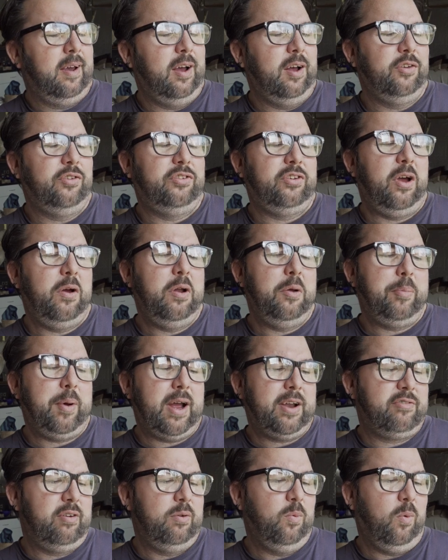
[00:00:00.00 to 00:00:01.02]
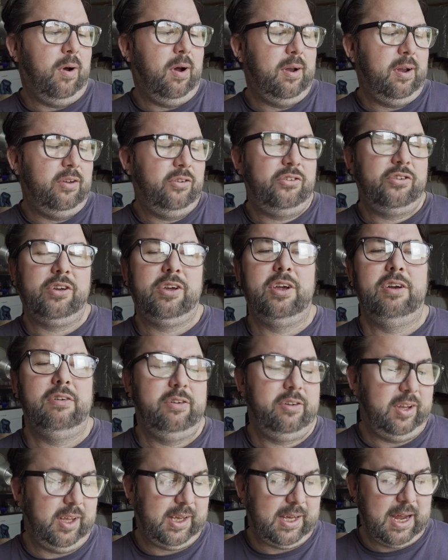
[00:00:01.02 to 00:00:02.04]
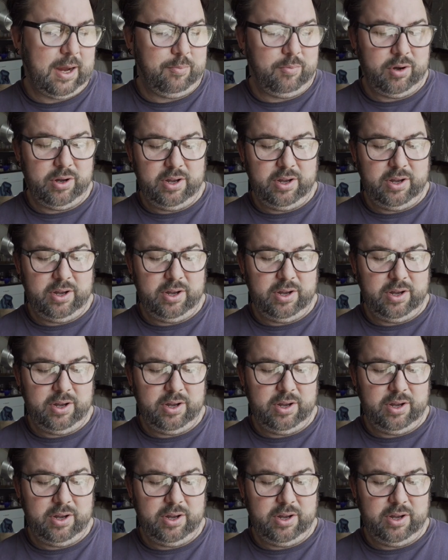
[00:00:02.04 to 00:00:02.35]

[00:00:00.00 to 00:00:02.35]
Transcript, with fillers: Solar battery wireless security camera.